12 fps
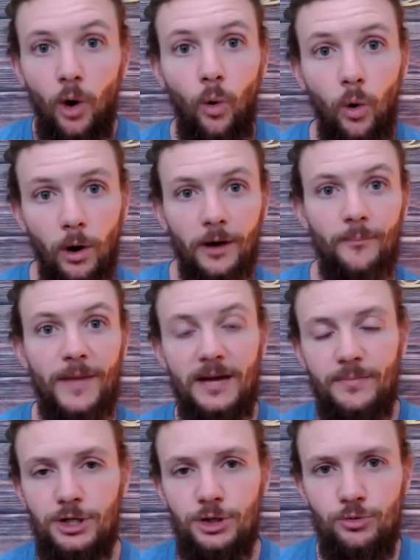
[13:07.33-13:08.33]
Or
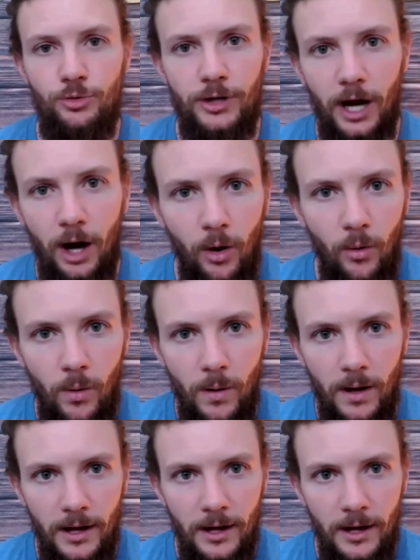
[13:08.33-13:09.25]
maybe you know,